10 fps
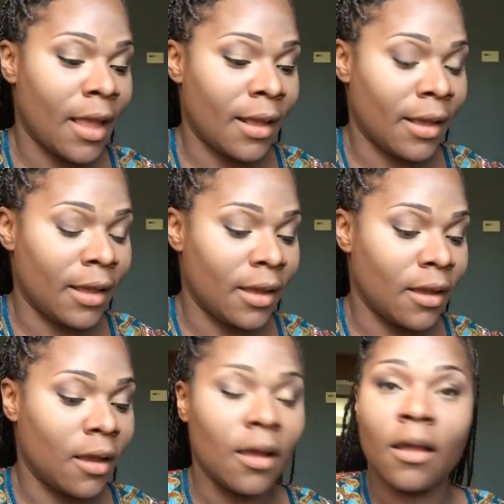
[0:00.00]

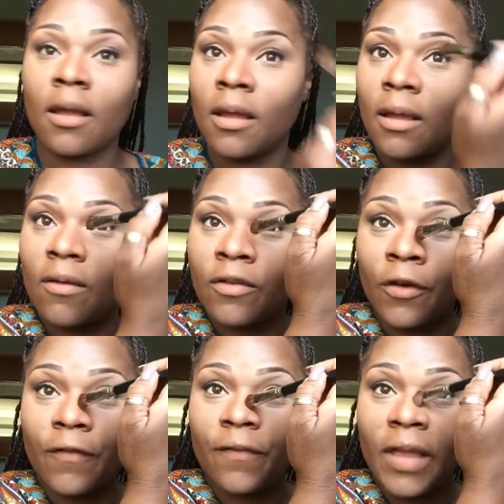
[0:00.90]

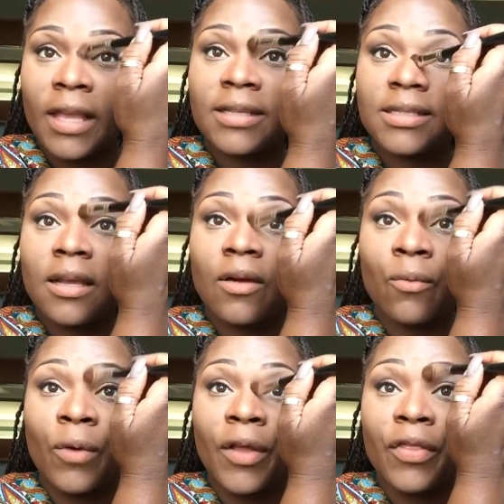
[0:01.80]
your face
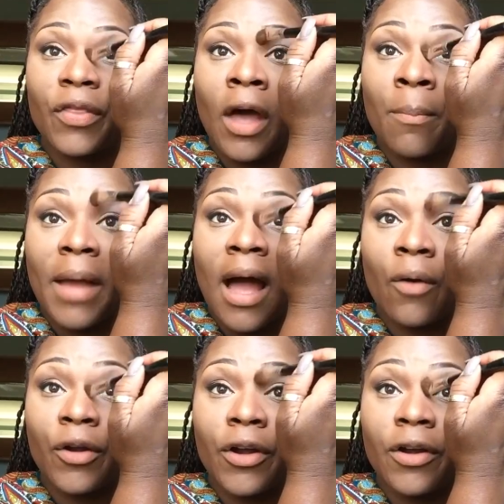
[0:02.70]
with a
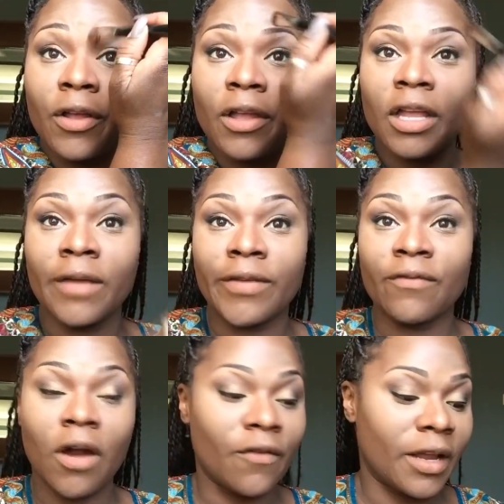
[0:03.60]
powder if
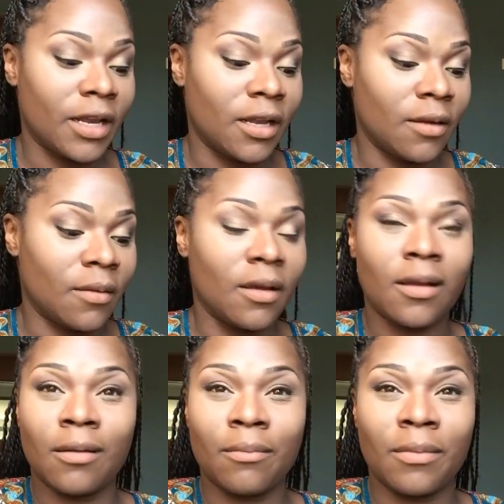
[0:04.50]
you've already
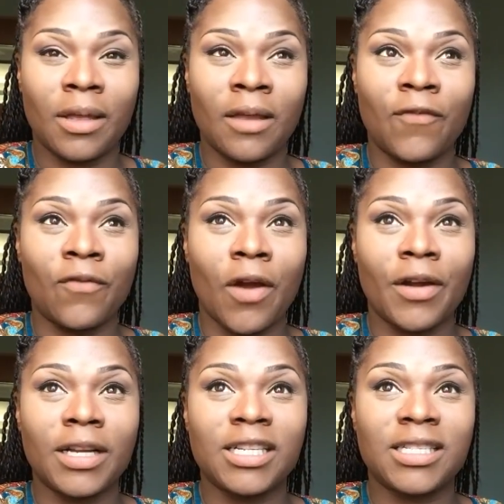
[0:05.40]

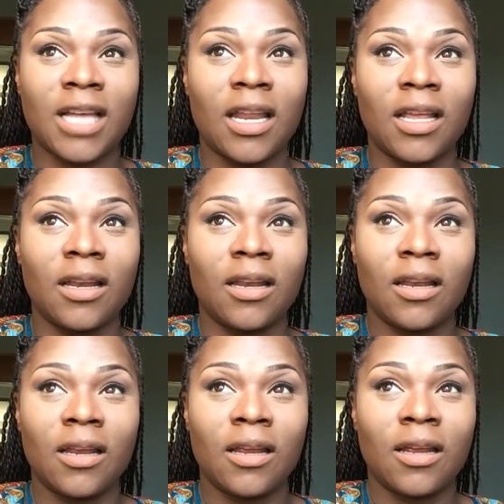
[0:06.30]
set it.
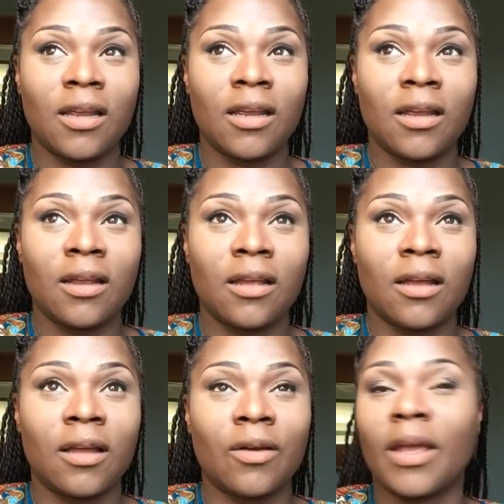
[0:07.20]

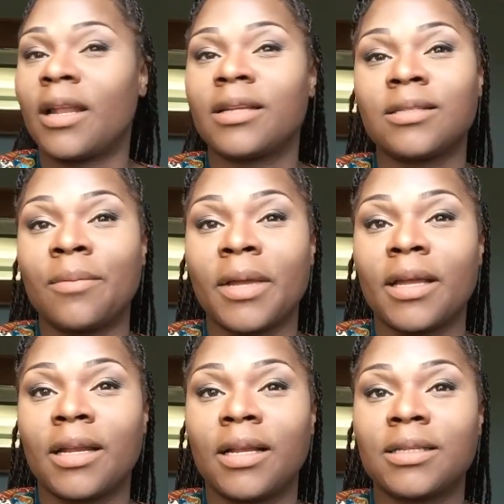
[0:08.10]
Okay, that's not
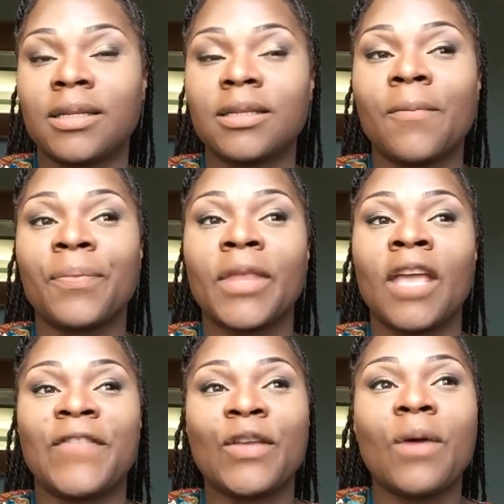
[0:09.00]
making any sense.
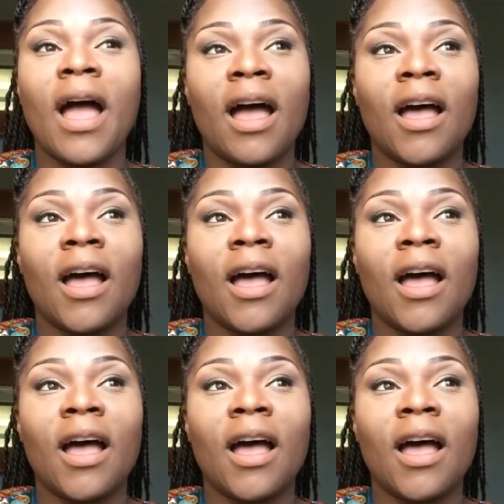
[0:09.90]
If you've